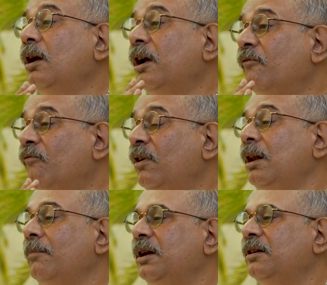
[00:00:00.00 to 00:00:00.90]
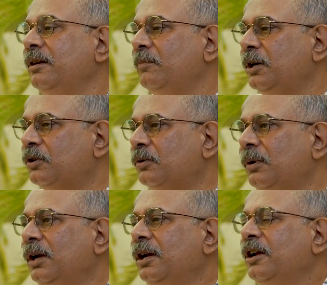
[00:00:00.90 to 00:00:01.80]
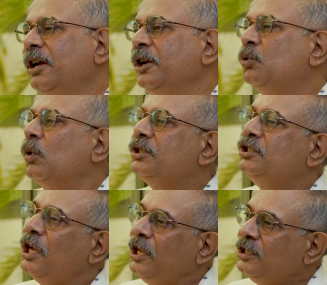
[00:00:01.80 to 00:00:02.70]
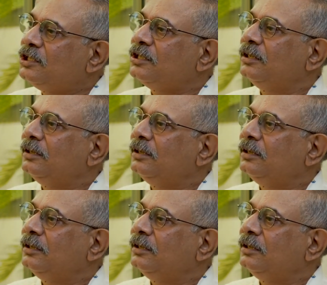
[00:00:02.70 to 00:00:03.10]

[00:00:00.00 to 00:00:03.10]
and well maintained metro, it was changed